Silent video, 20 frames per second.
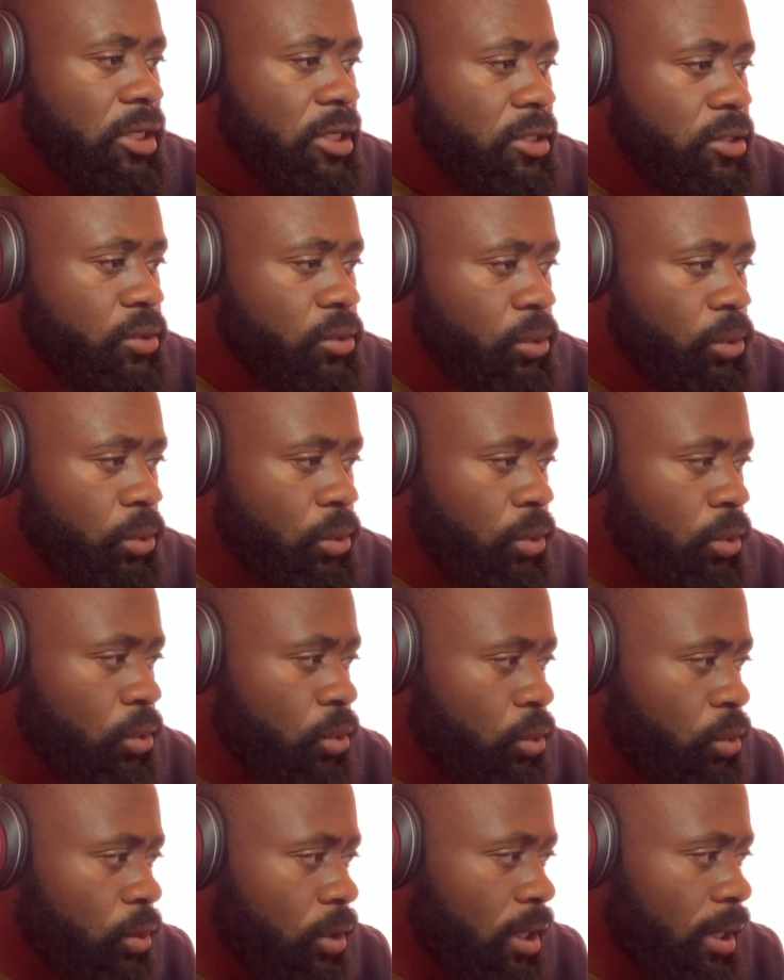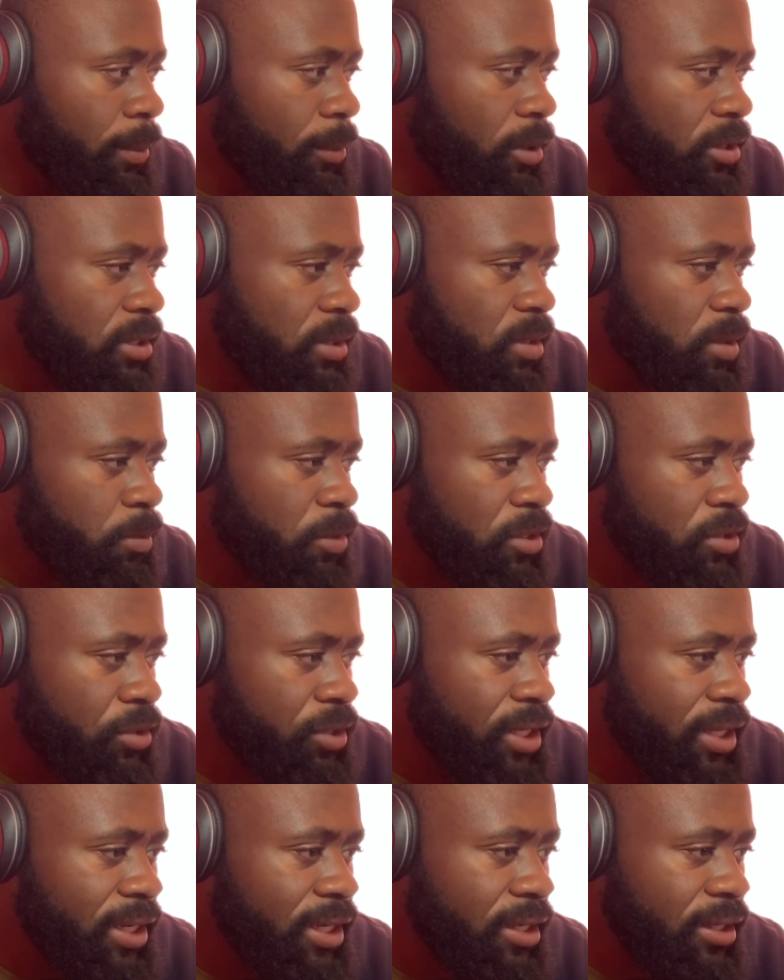So I'm just
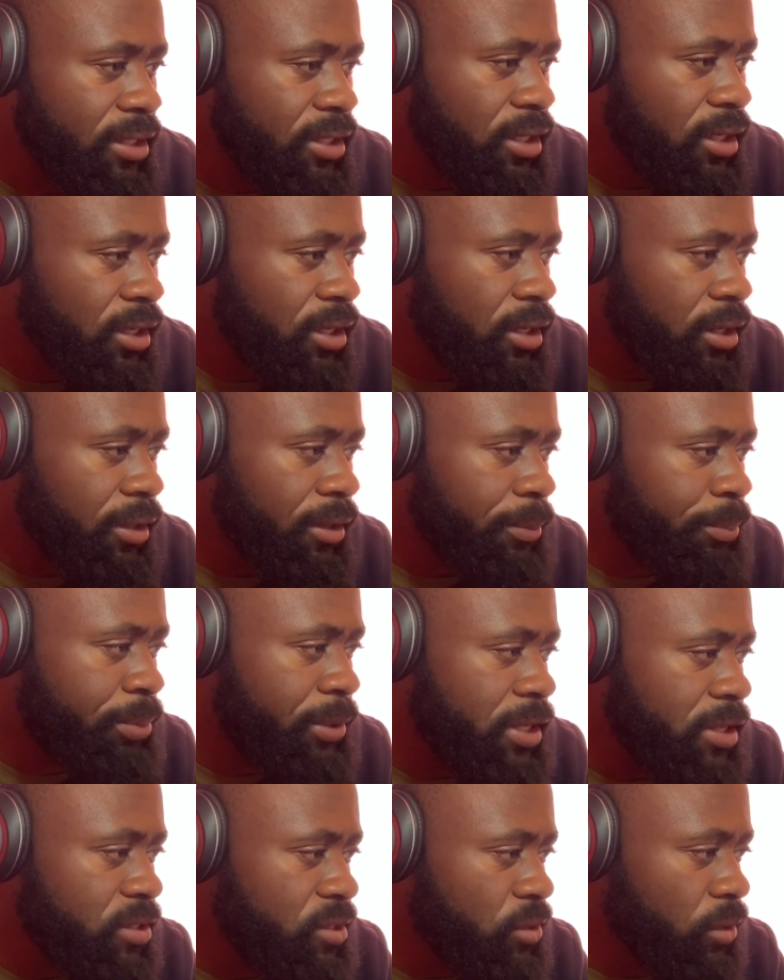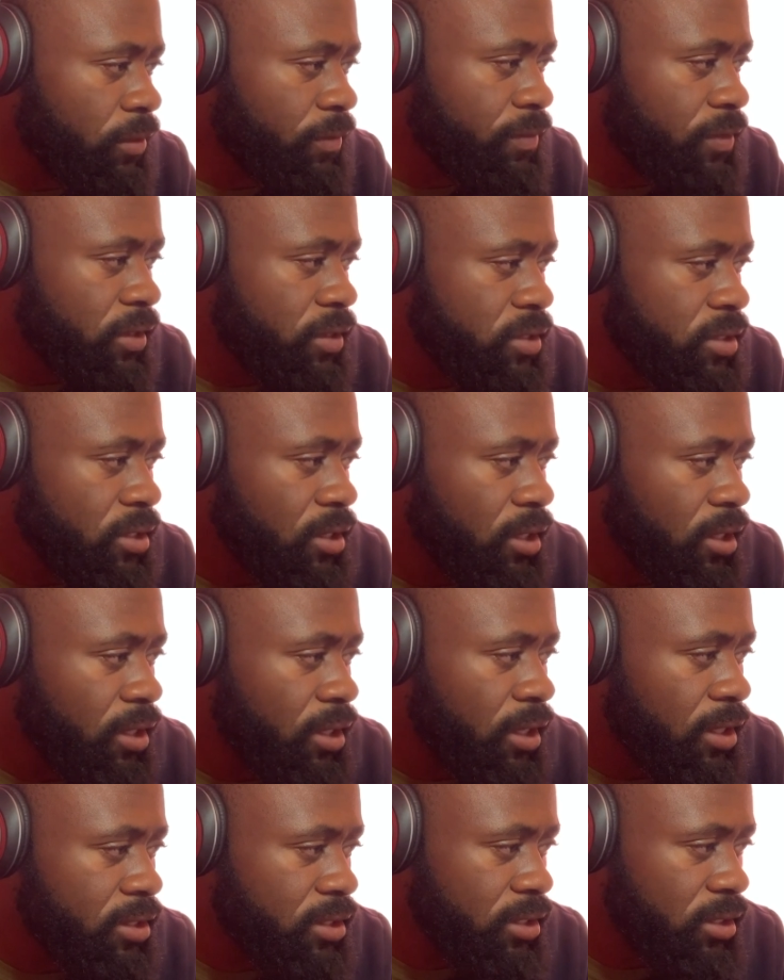gonna read the piece of these
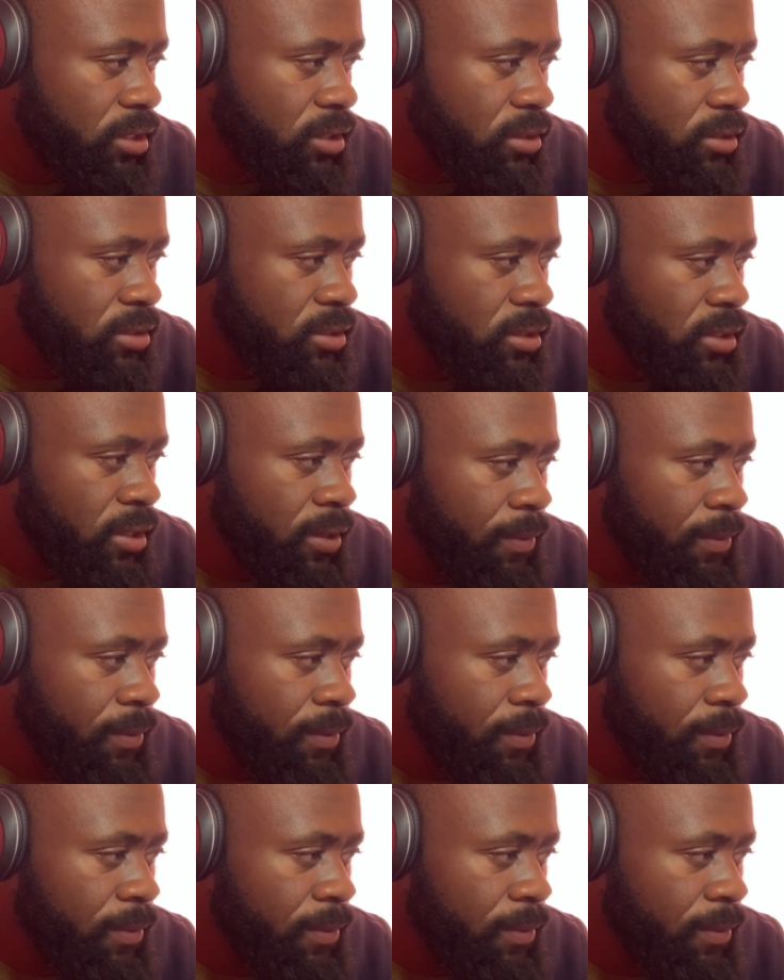articles here.